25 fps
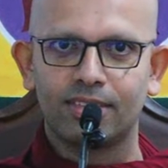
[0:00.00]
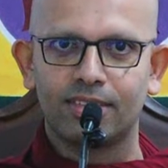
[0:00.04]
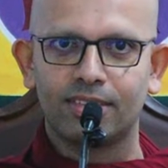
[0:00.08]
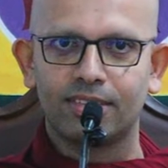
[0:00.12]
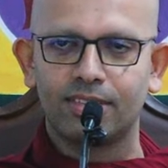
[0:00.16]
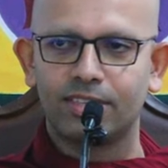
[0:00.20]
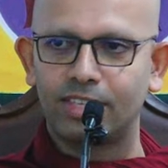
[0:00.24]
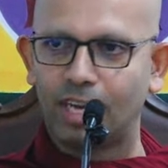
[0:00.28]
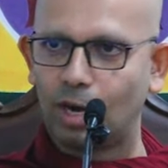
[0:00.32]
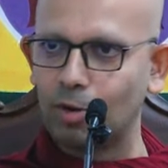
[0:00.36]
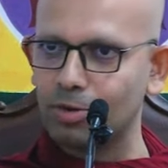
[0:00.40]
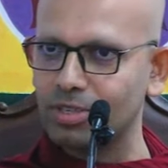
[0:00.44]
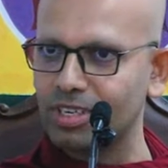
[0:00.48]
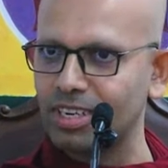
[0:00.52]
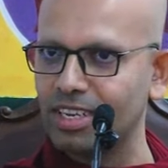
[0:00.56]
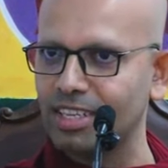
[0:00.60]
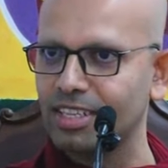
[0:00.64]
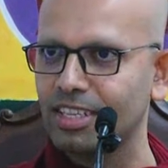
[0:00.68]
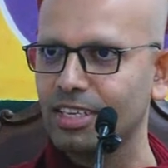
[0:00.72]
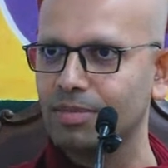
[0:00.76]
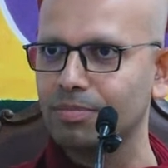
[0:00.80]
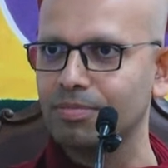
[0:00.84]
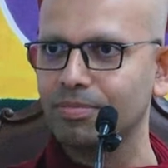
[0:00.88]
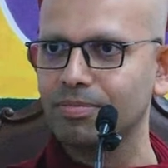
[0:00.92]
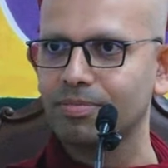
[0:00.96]
Shouted
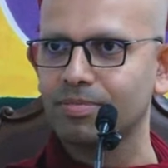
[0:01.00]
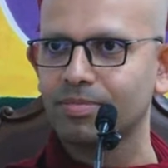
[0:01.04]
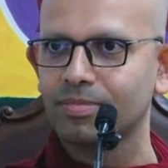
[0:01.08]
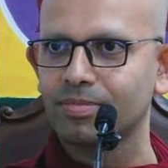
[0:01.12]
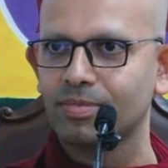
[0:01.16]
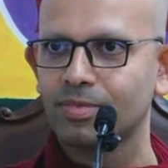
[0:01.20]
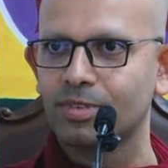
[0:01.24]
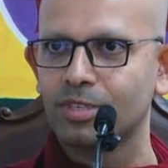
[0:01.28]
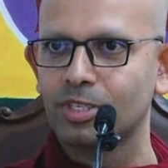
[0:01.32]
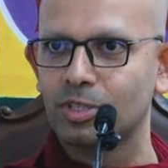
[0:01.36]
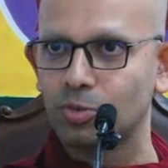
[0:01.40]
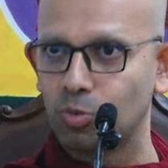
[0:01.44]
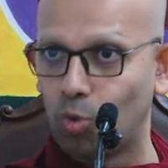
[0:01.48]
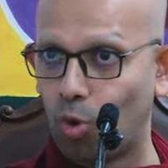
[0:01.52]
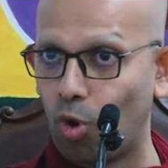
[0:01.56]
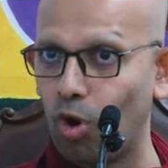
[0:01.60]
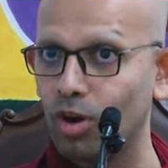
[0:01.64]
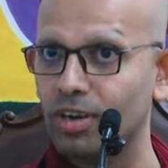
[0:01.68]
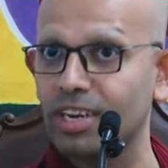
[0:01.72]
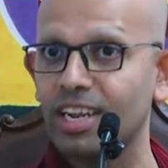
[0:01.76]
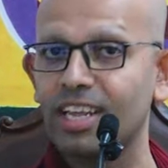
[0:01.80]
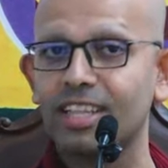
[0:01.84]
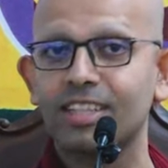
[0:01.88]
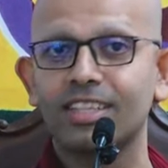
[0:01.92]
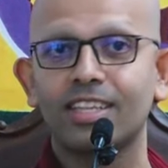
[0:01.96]
at them,
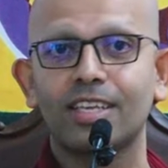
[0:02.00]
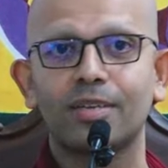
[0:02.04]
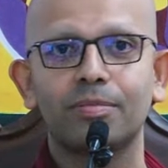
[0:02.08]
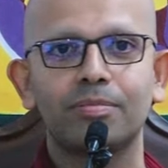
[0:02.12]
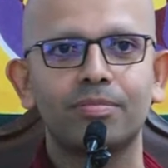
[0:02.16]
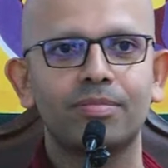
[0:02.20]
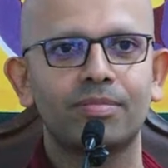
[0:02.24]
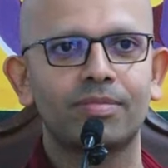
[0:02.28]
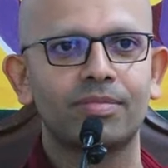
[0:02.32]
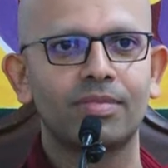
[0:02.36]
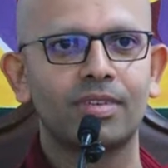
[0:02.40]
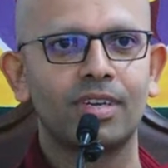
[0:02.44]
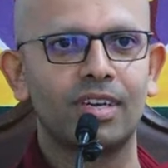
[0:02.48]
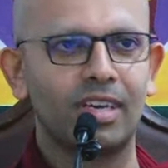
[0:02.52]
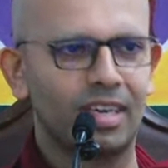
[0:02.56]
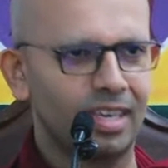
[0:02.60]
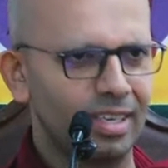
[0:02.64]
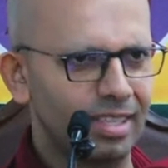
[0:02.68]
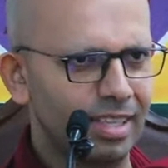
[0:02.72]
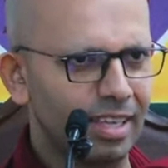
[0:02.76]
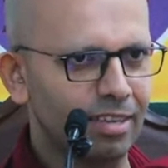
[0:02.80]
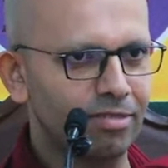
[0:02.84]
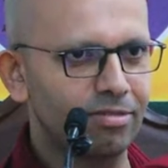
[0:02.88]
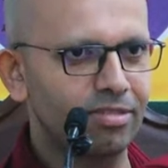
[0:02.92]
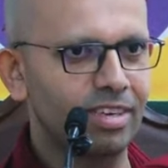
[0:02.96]
sworn at them,
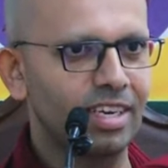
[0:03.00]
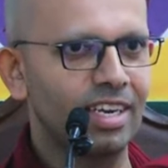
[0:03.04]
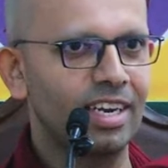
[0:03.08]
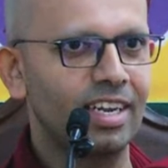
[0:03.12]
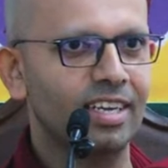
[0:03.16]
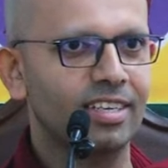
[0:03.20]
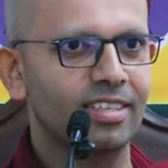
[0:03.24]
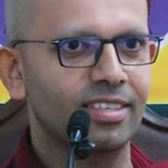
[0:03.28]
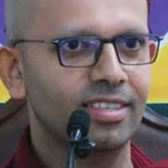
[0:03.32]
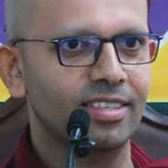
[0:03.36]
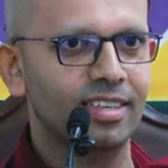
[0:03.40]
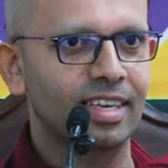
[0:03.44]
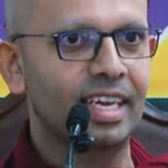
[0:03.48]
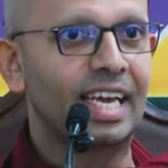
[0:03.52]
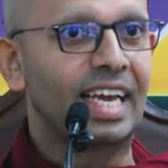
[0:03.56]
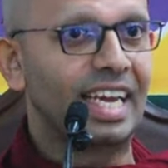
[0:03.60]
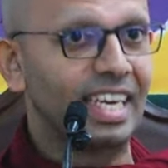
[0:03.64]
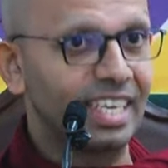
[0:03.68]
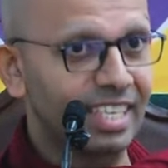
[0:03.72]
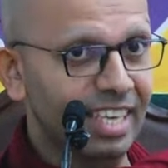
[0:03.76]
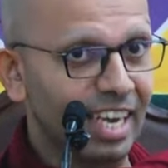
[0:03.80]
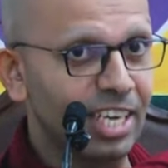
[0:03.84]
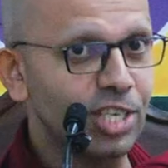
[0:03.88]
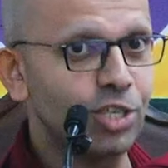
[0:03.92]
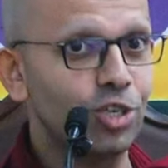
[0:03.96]
hurt their feelings
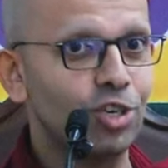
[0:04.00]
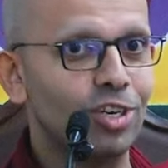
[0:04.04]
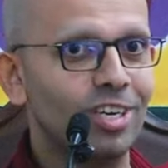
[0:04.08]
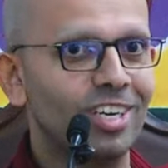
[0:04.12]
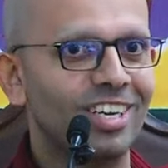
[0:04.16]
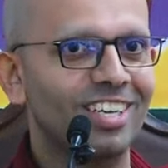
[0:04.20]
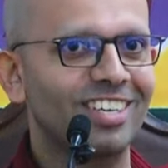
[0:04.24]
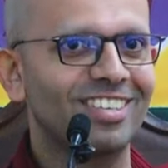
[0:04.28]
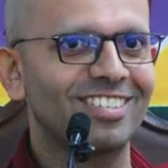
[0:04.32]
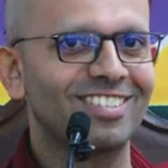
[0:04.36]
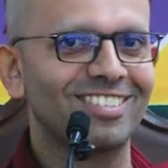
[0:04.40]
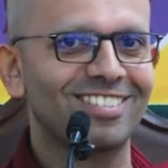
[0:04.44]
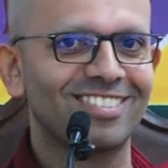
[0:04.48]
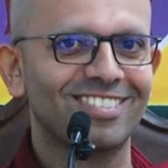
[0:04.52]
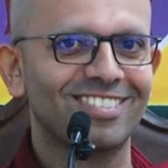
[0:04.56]
intentionally.